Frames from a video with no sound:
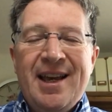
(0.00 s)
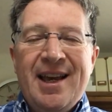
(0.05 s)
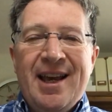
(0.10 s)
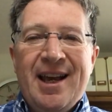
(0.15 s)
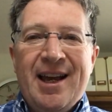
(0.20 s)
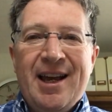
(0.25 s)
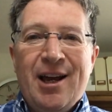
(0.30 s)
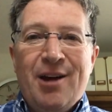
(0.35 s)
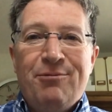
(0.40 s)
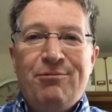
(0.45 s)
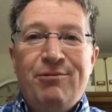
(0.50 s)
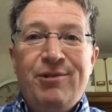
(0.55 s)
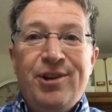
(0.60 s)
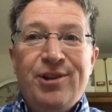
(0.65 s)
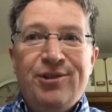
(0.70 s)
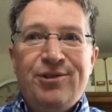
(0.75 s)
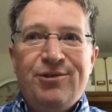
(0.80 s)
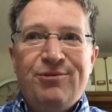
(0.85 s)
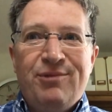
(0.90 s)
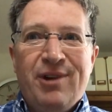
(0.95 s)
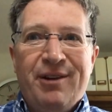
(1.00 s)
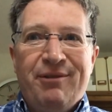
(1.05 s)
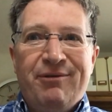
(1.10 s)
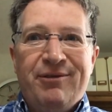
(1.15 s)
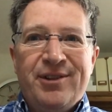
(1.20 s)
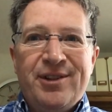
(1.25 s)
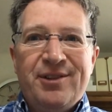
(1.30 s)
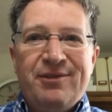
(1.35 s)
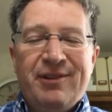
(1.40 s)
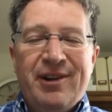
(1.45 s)
a real good
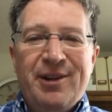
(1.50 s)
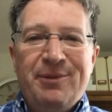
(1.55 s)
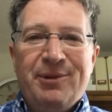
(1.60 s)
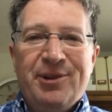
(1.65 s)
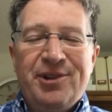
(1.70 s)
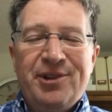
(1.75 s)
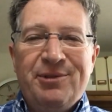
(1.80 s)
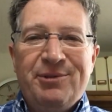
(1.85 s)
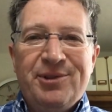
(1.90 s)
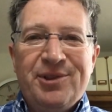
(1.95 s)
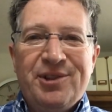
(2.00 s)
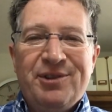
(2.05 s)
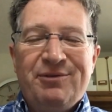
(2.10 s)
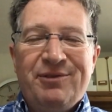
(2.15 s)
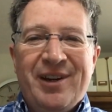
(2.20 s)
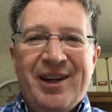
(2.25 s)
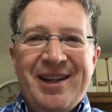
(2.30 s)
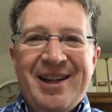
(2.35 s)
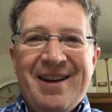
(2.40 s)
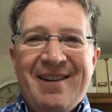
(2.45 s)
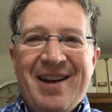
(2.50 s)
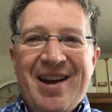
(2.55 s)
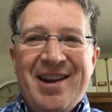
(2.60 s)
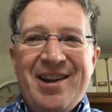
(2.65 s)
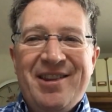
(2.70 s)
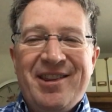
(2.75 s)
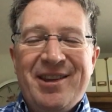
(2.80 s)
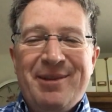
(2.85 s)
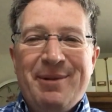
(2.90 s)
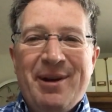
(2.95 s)
reference for anybody who wants to find out
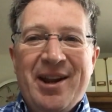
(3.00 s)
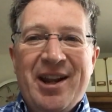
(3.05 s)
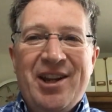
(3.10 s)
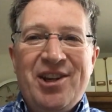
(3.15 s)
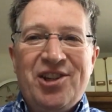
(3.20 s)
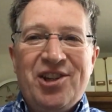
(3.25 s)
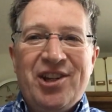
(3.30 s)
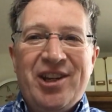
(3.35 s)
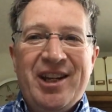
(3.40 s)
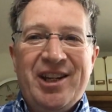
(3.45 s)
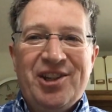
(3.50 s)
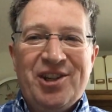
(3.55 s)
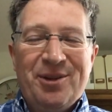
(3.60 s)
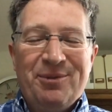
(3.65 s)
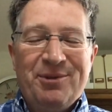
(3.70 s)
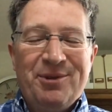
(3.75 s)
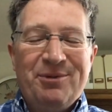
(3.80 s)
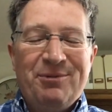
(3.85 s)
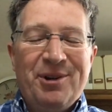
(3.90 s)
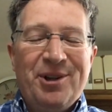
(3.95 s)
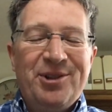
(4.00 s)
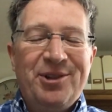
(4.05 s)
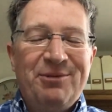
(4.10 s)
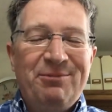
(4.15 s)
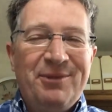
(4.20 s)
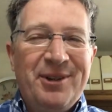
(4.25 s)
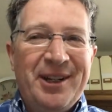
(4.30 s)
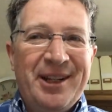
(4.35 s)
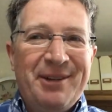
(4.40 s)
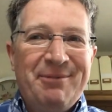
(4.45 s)
anything about ancient Egypt. Well
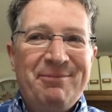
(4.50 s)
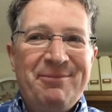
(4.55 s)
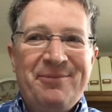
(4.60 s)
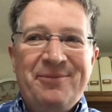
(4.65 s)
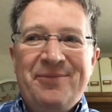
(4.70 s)
done, William.